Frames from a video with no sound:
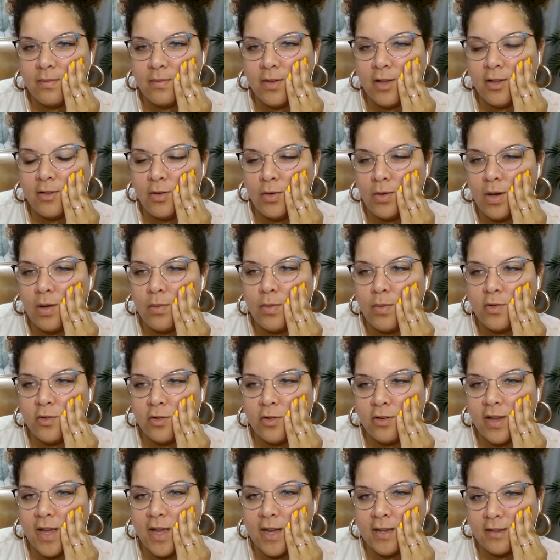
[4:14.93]
Because you know what
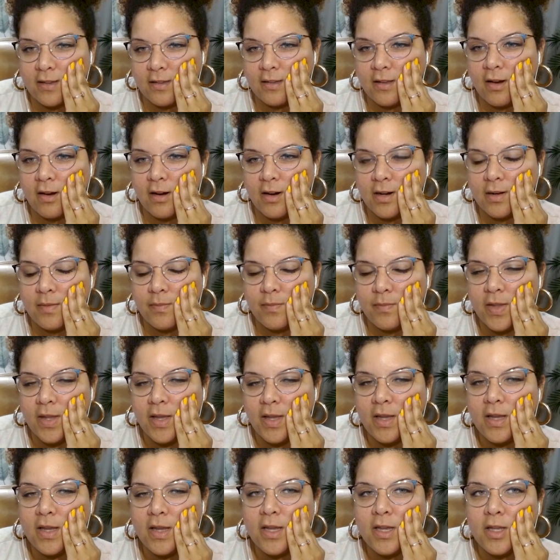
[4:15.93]
your taxes are.
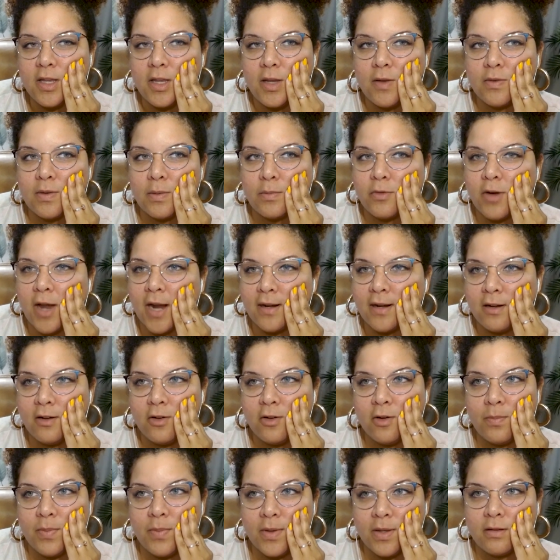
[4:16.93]
You subtracted
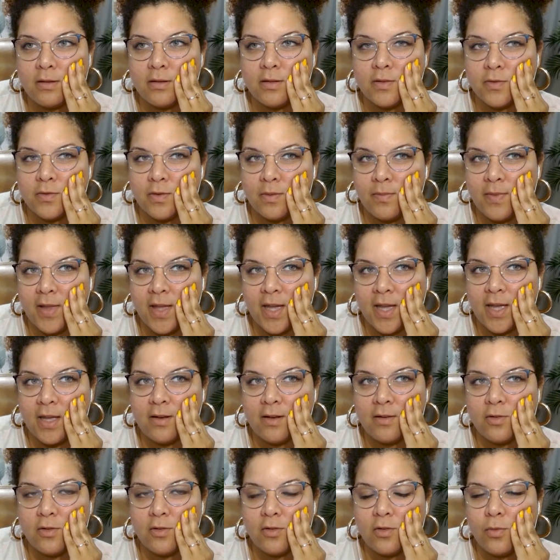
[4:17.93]
your bills from
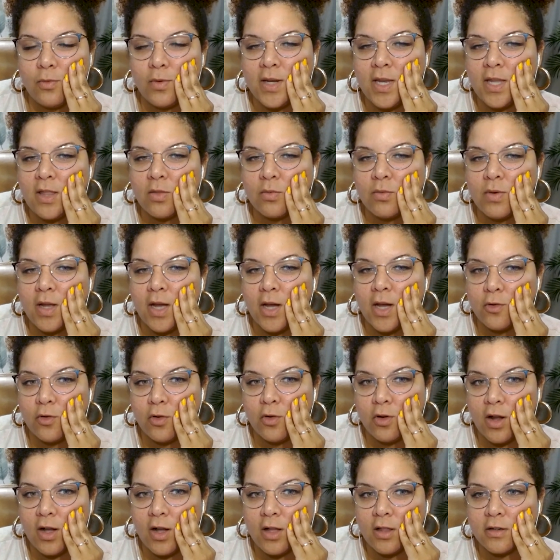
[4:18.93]
that,
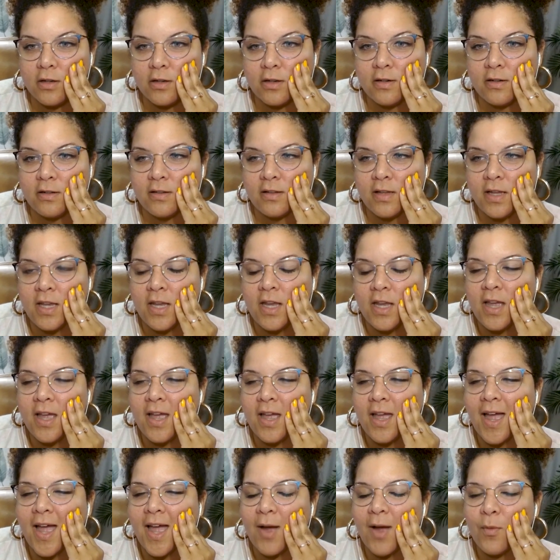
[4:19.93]
$2,300.
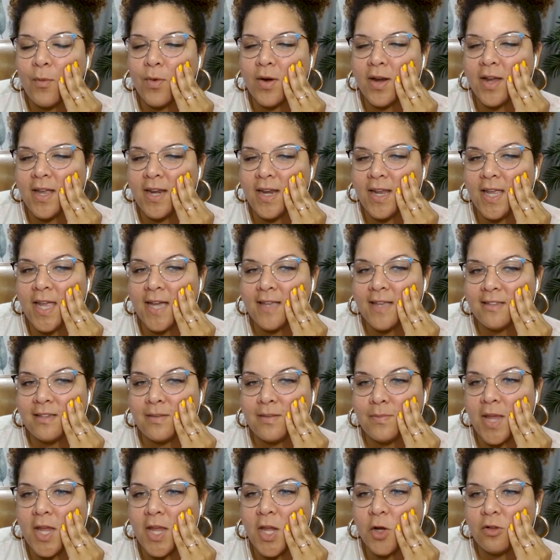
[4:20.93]
We're going to
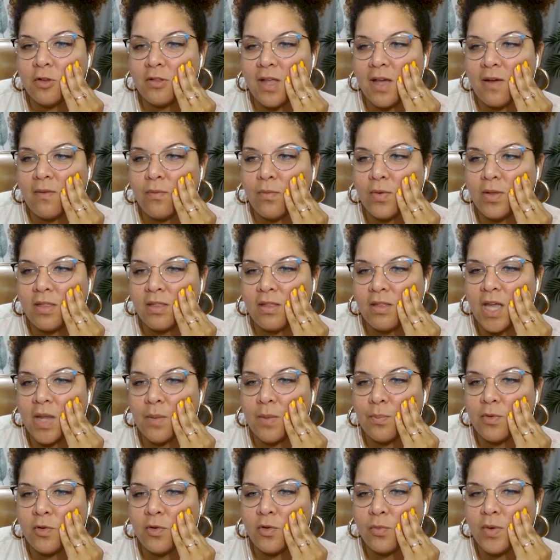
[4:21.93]
guesstimate you're left with
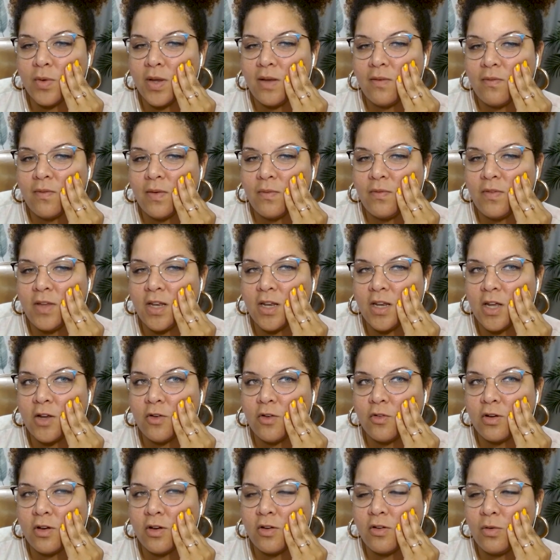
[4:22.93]
like between
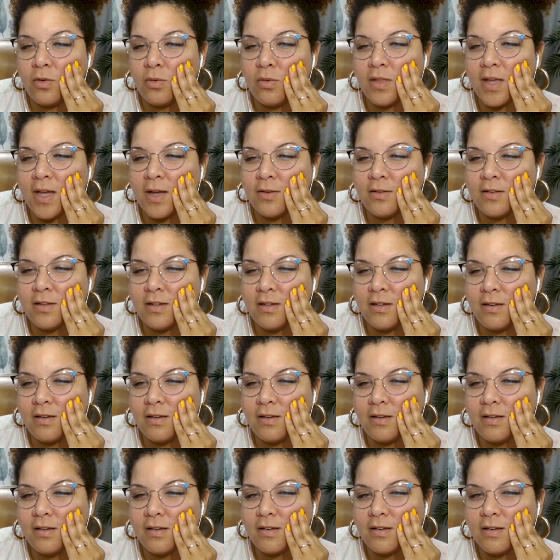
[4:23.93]
$1,500 to
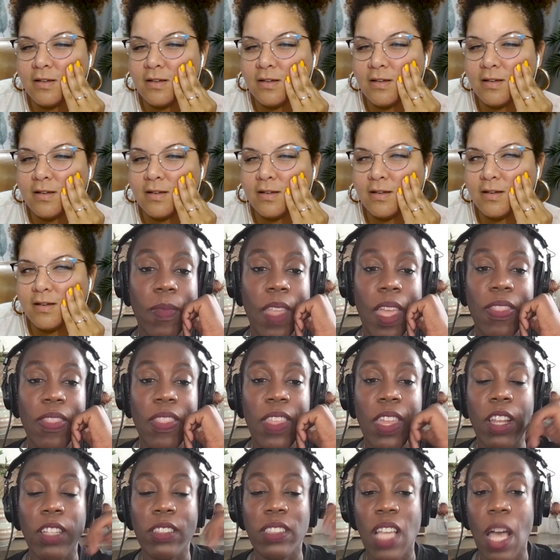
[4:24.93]
$2,000. And
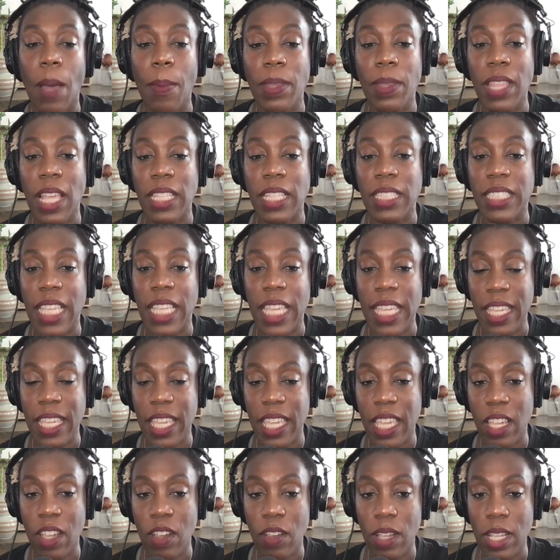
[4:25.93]
then on top of that,
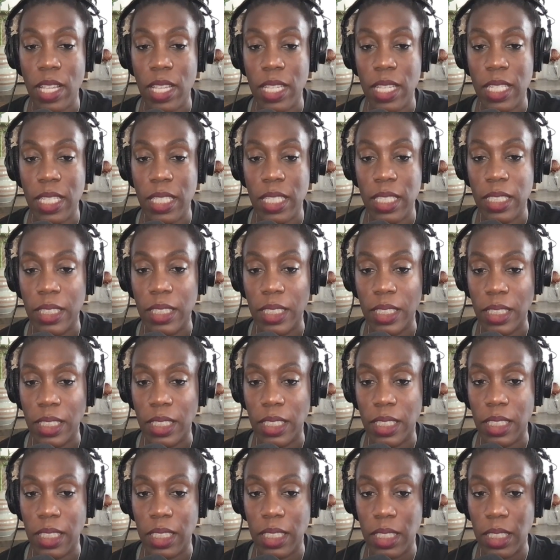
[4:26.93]
daycare
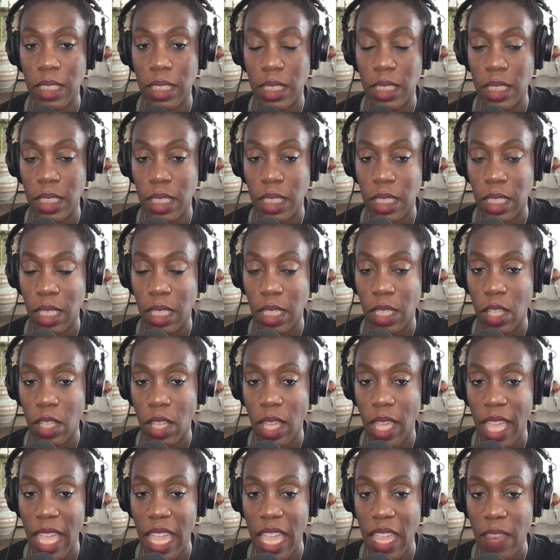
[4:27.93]
is
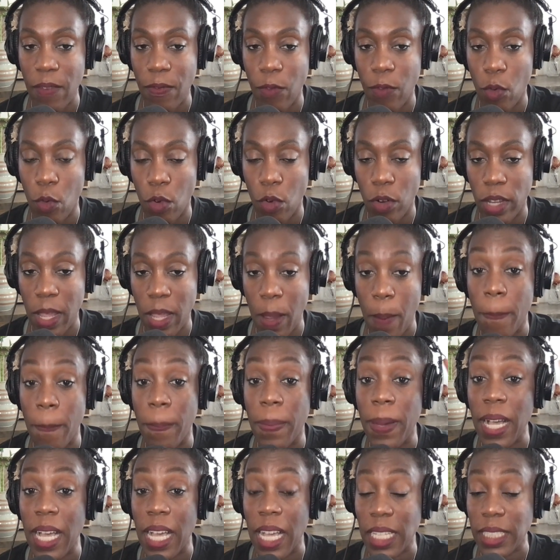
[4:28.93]
$840,
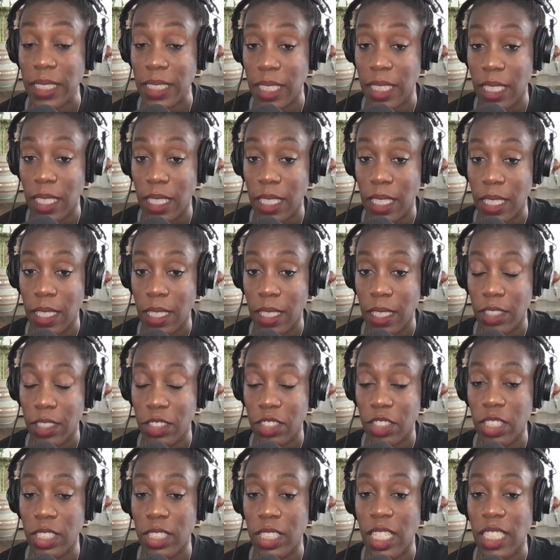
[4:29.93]
but
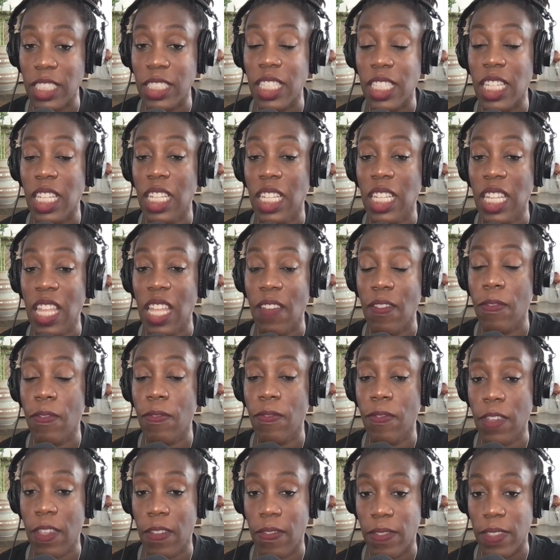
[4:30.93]
she does get
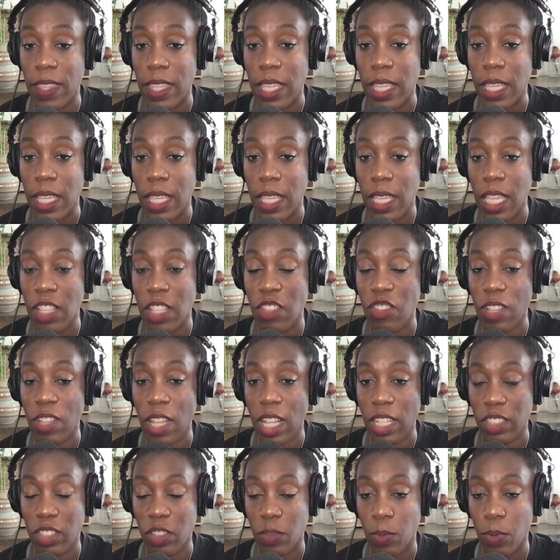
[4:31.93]
$1,150 in
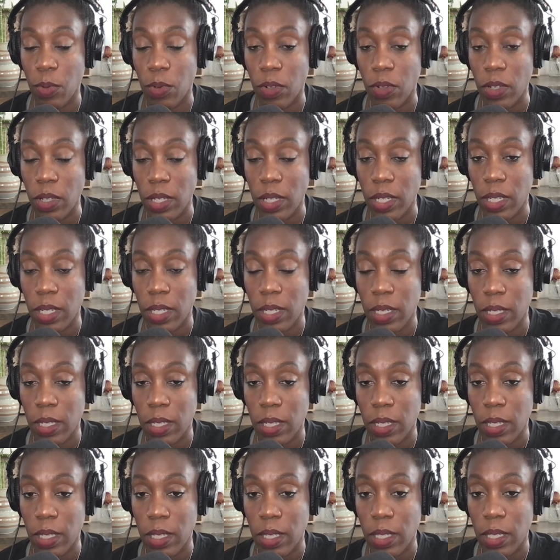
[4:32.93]
child support.
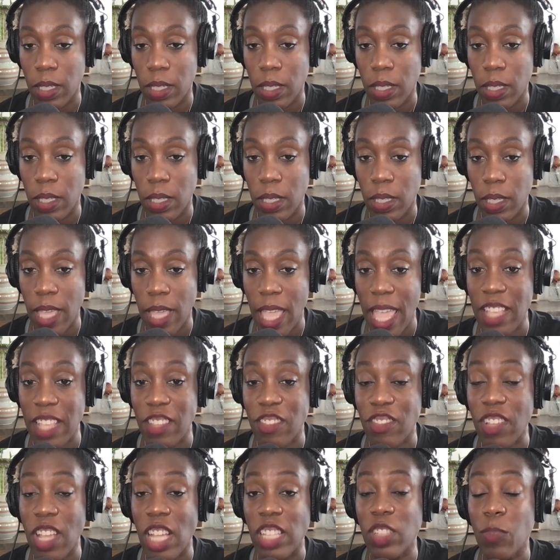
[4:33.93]

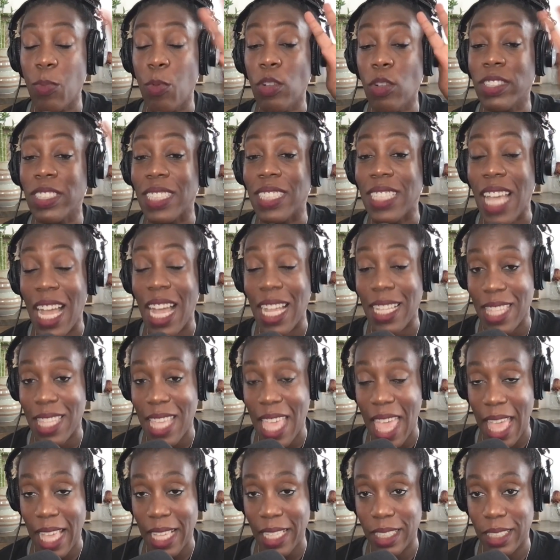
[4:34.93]
And child support is not
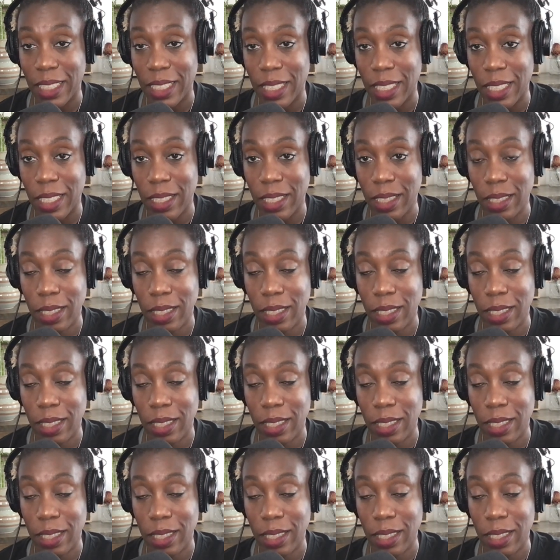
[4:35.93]
taxed.